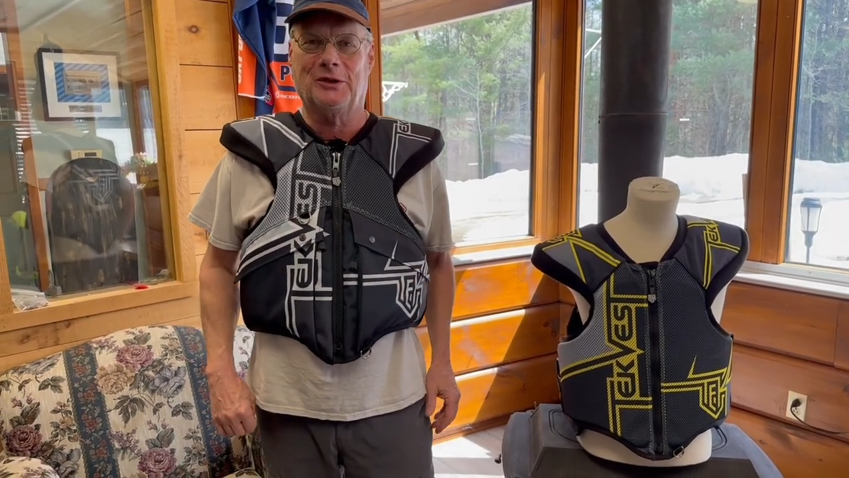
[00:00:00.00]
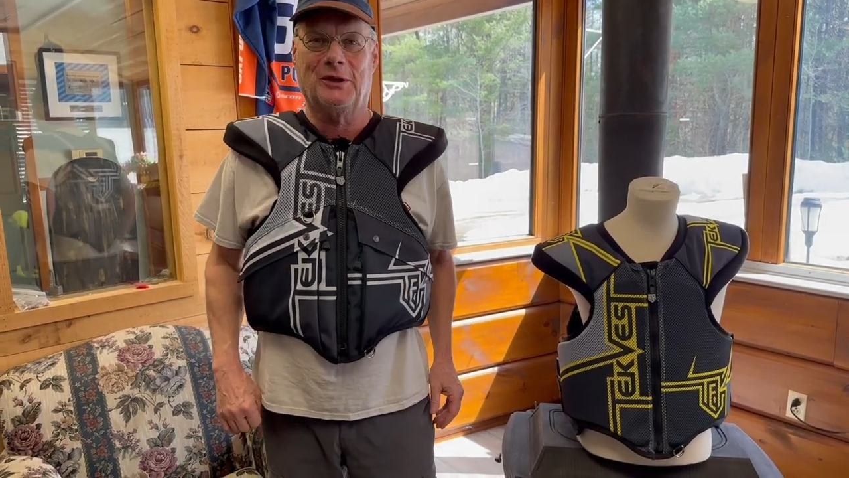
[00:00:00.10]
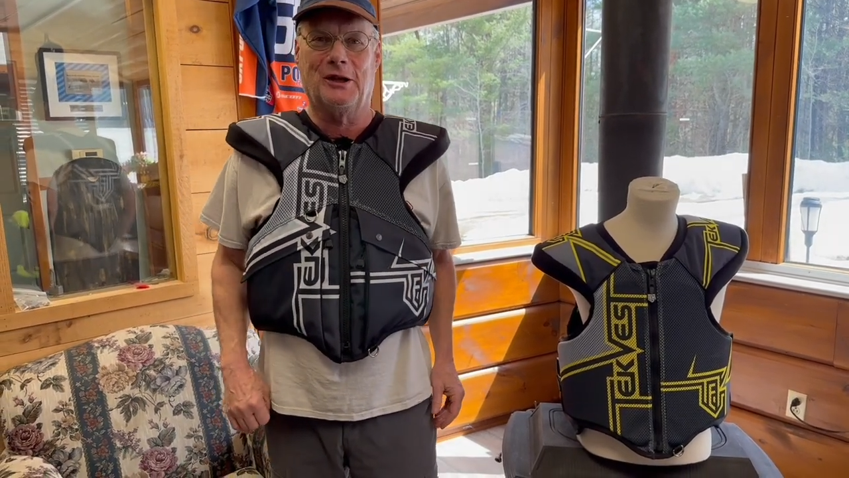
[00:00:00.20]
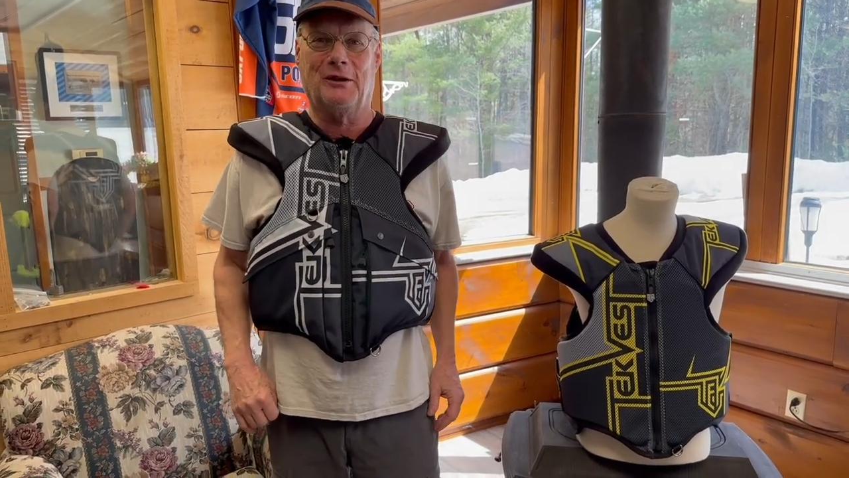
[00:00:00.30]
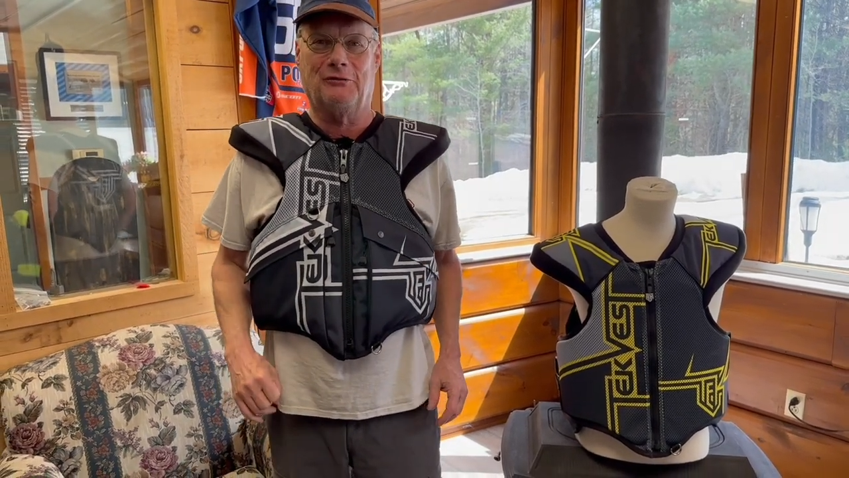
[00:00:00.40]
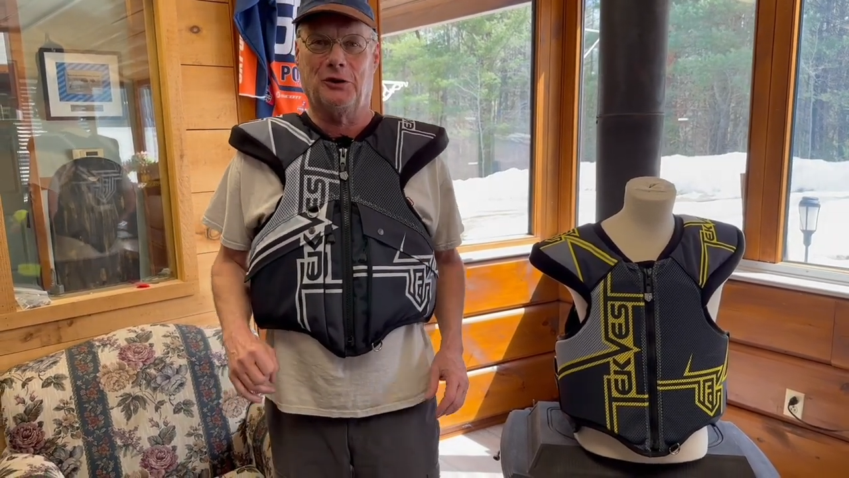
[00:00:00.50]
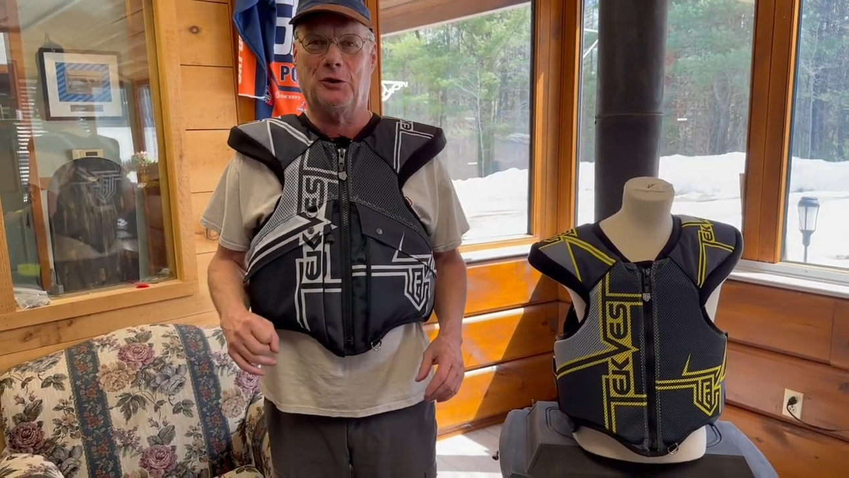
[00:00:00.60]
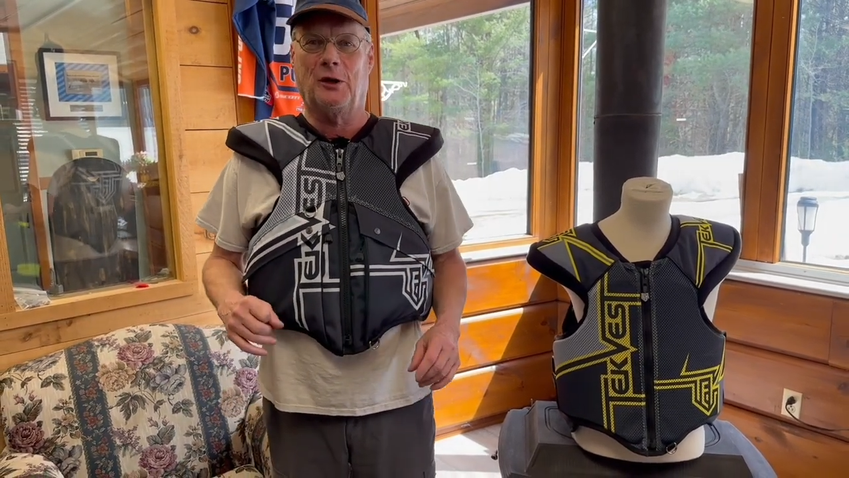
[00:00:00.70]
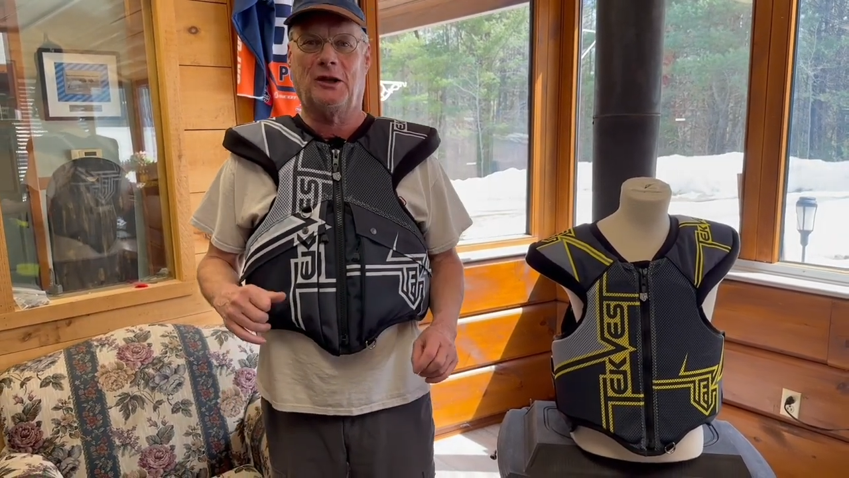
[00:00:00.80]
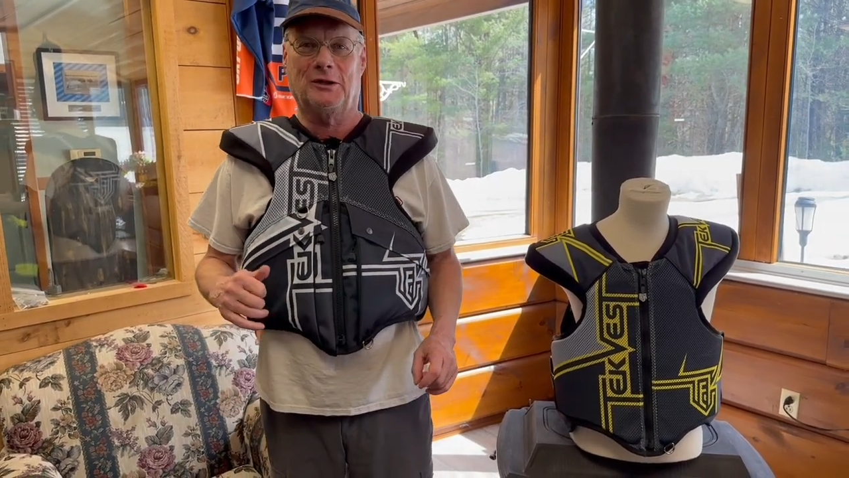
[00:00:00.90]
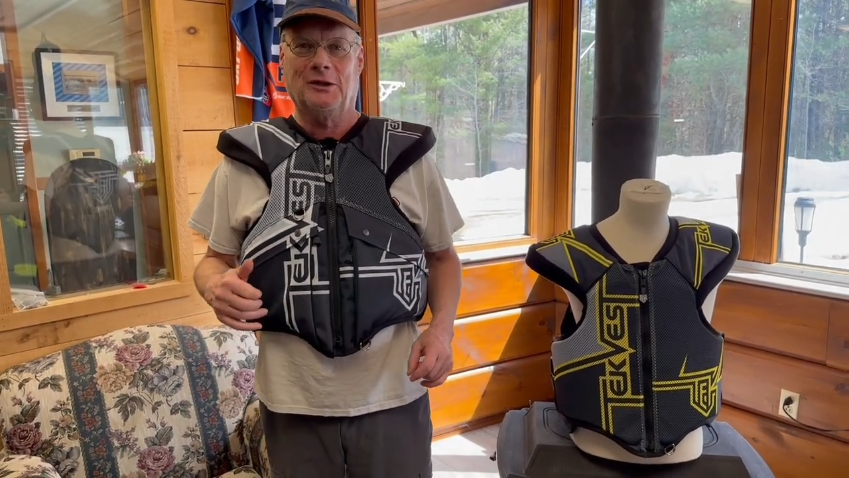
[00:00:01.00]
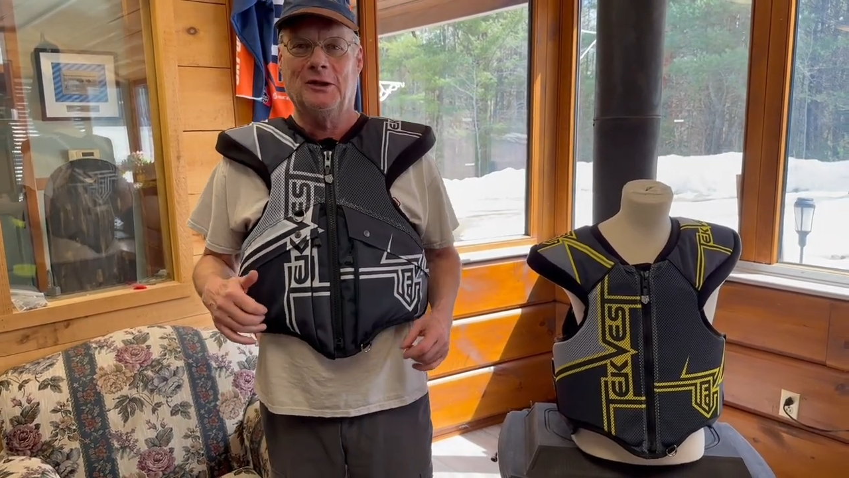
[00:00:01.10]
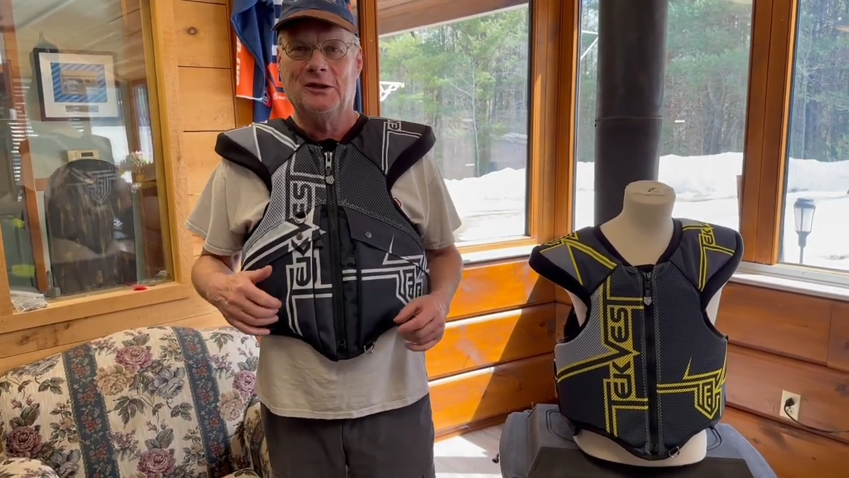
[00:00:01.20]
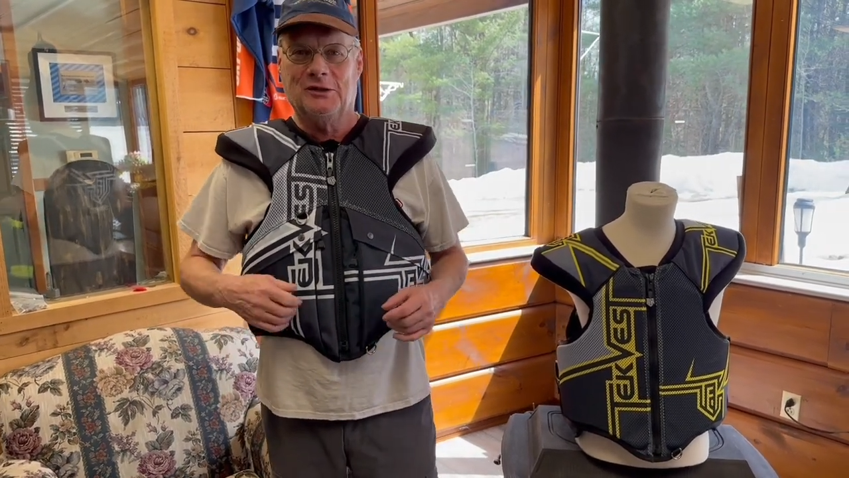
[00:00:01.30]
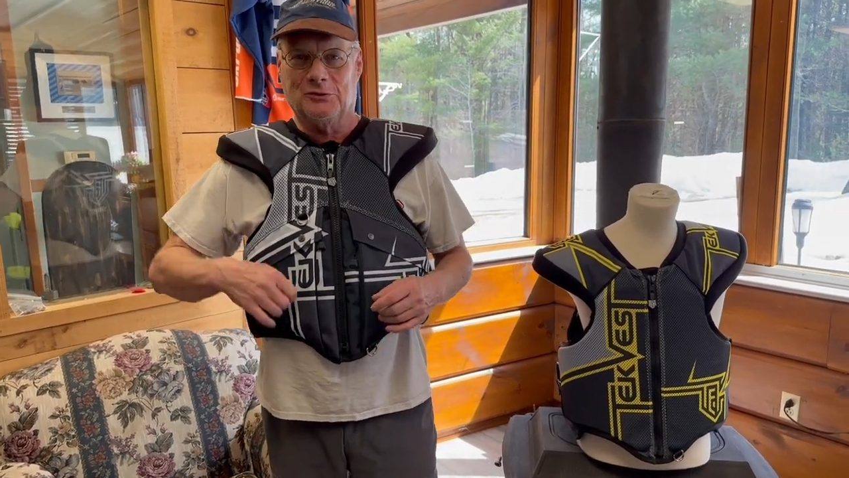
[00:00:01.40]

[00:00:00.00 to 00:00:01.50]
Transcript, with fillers: can end very quickly. As